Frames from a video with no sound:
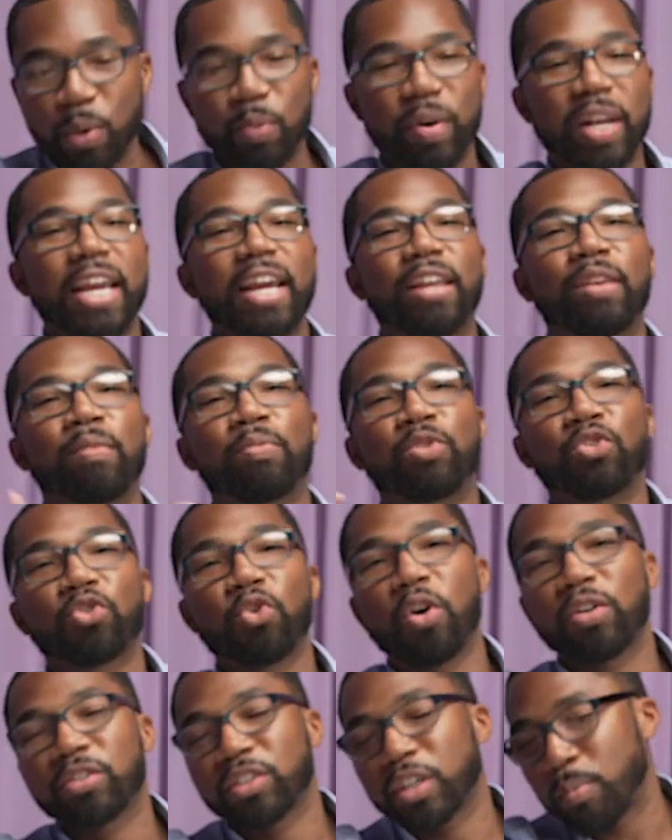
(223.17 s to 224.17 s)
We would hear the
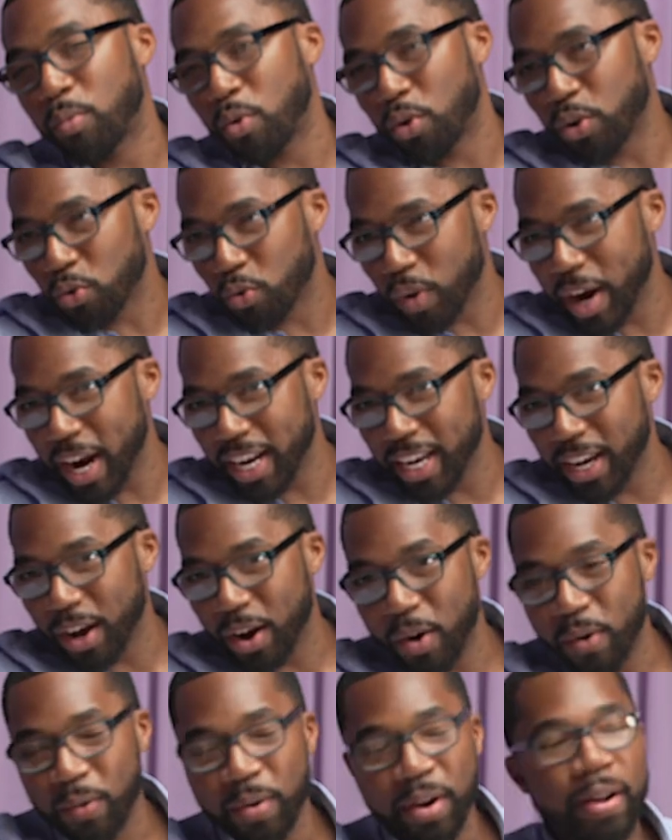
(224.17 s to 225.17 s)
songs come on the
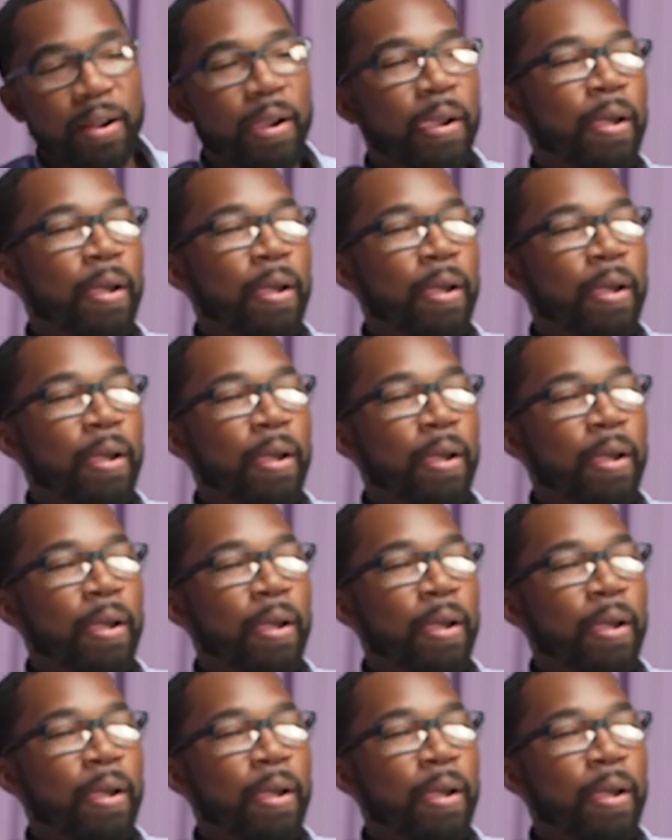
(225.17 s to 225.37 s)
radio